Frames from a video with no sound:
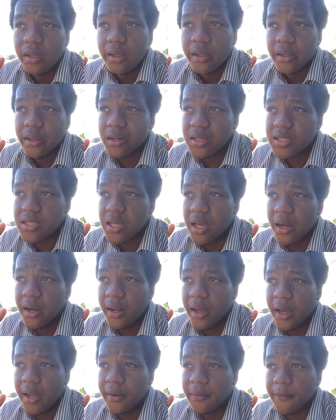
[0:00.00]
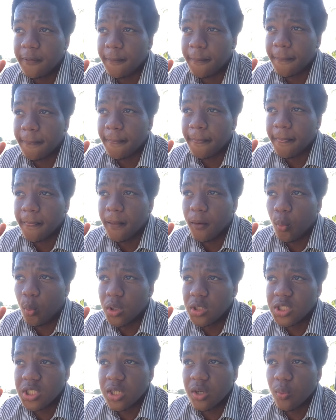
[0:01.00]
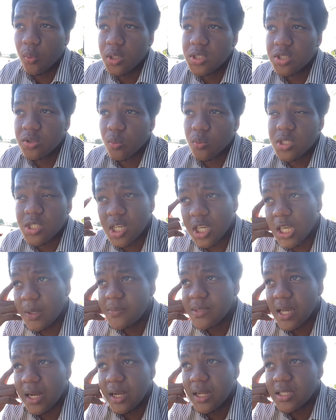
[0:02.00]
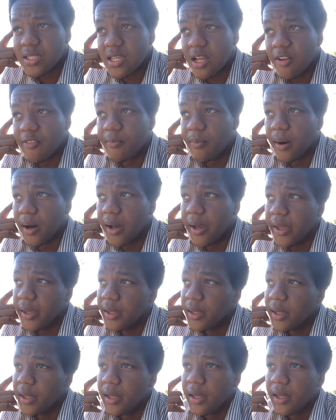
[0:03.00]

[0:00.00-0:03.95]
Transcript: You understand? And once you keep telling yourself, boy,